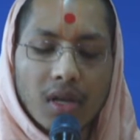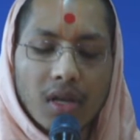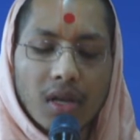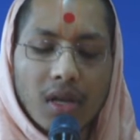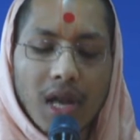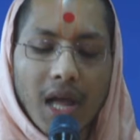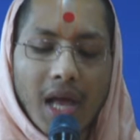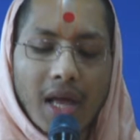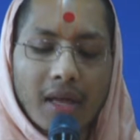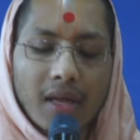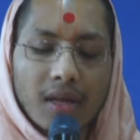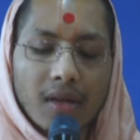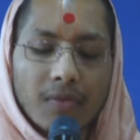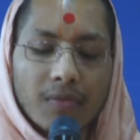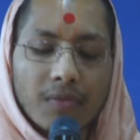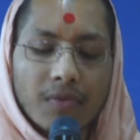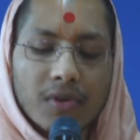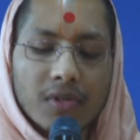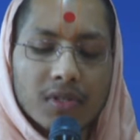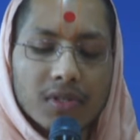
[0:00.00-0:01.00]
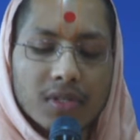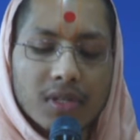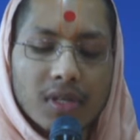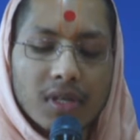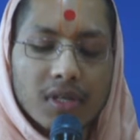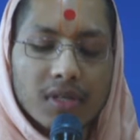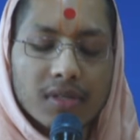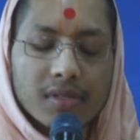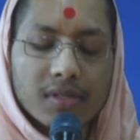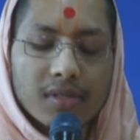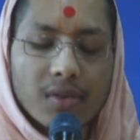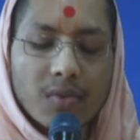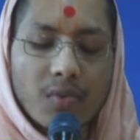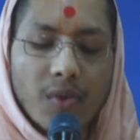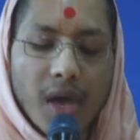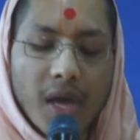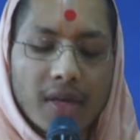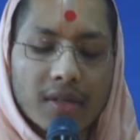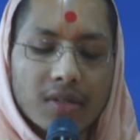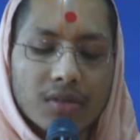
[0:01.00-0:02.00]
Like first she
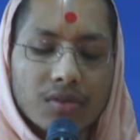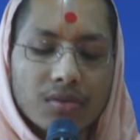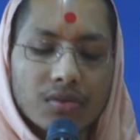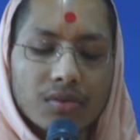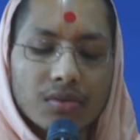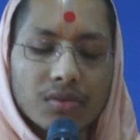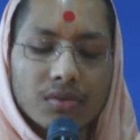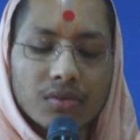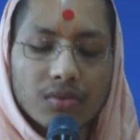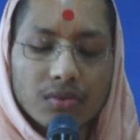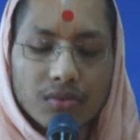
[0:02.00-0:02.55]
went to